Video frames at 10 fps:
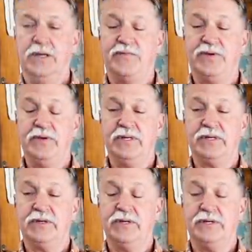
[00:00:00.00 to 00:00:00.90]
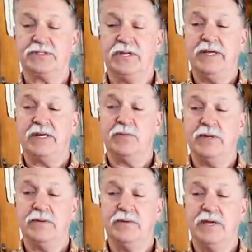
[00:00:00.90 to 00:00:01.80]
a few years later,
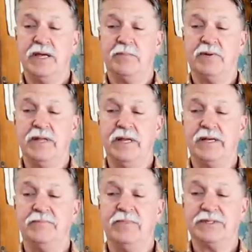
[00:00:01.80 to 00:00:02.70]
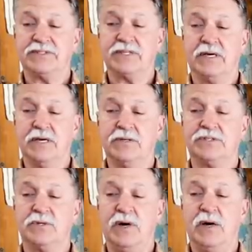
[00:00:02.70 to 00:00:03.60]
we, we had a plant in Mexico,
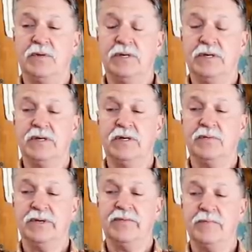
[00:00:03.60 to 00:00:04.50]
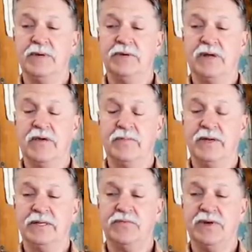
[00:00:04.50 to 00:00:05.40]
Chihuahua, and we, they moved all the
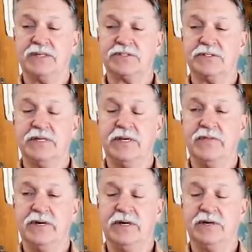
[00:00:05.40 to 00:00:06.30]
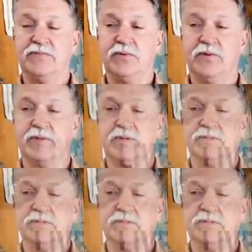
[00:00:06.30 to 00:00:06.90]
manufacturing down there for the